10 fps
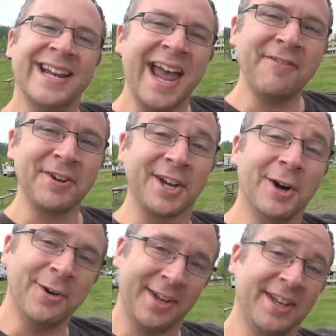and a half
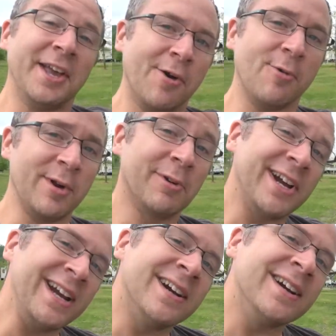ago, we were
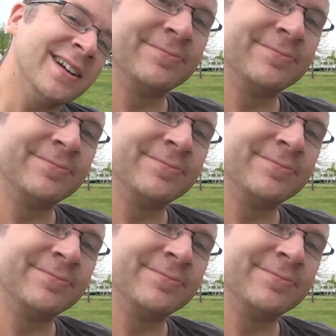here.